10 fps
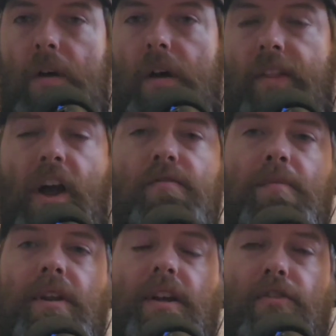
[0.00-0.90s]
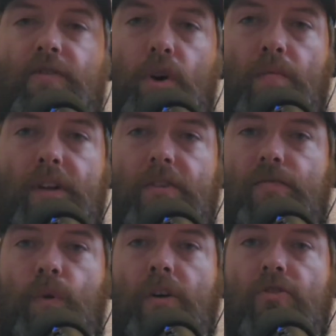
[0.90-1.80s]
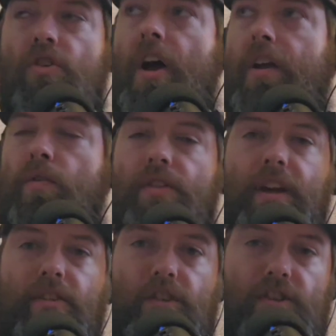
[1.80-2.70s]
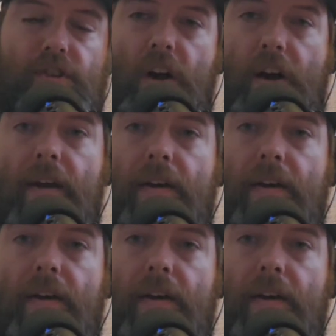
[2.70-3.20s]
The government has filmed these weird triangle things in the sky.